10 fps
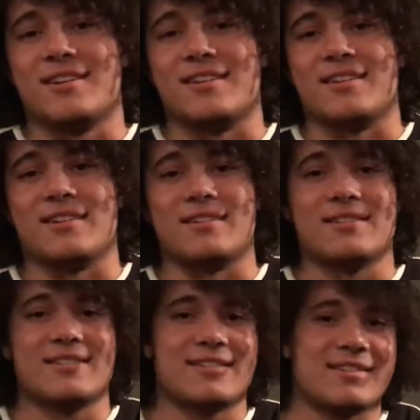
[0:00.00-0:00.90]
And
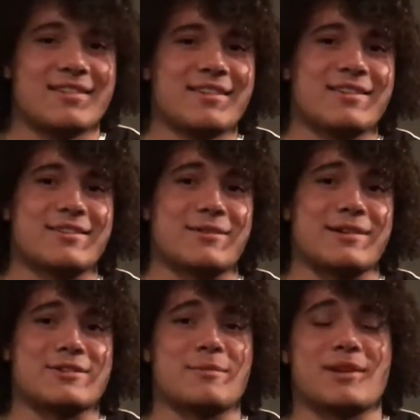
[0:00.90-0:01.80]
so when
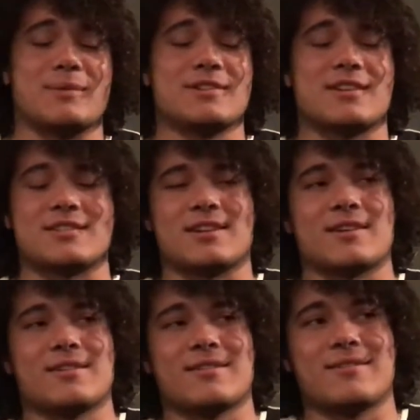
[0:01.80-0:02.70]
I started making music, I was
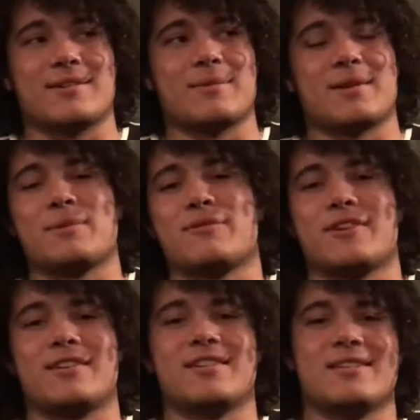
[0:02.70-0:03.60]
like, what am I? I'm The
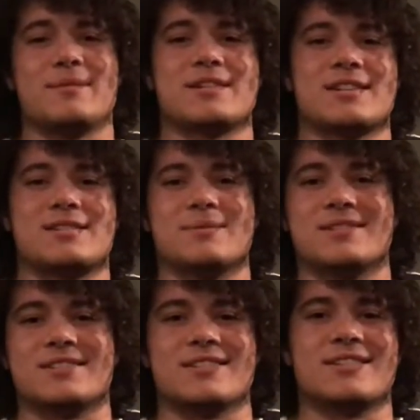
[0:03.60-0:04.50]
Friend. That makes sense to
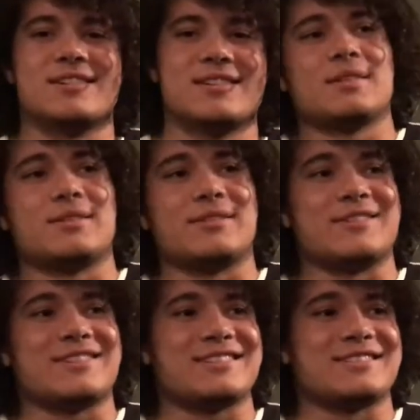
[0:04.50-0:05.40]
me. So
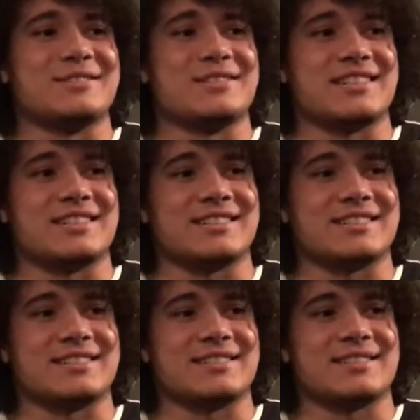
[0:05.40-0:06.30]
favorite cartoon
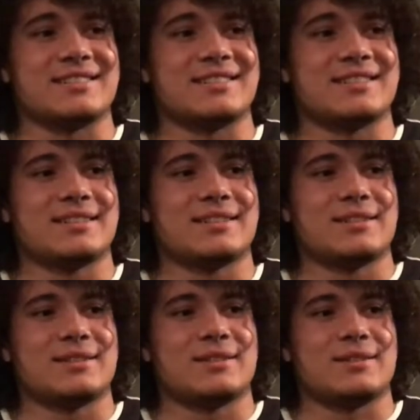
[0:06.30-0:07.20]
character.
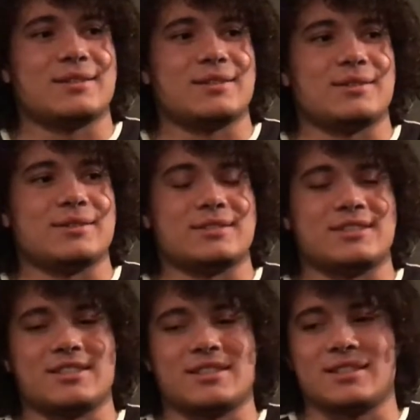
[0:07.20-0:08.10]
Oh
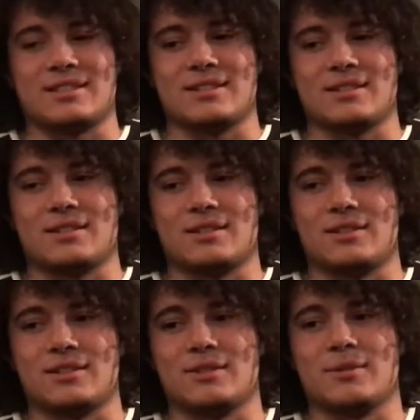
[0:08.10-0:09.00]
shit.
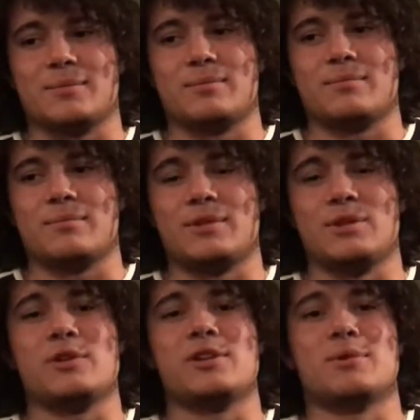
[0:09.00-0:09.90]

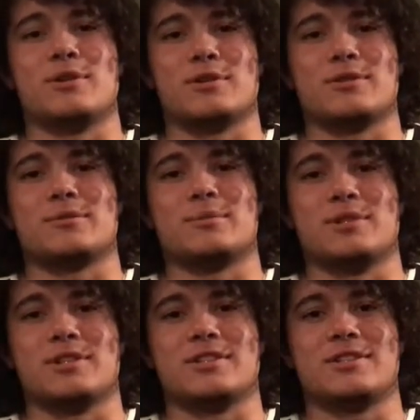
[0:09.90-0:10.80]
Yugimoto from
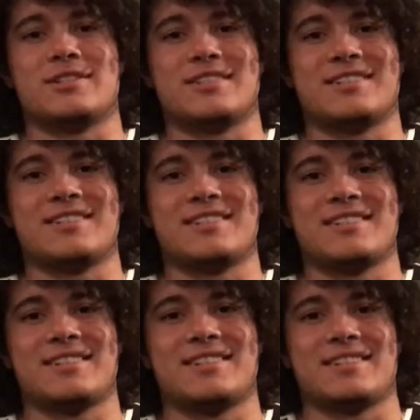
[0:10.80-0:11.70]
Yu-Gi-Oh.
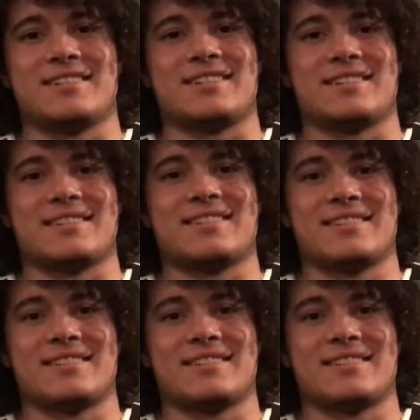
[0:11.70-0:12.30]
Okay.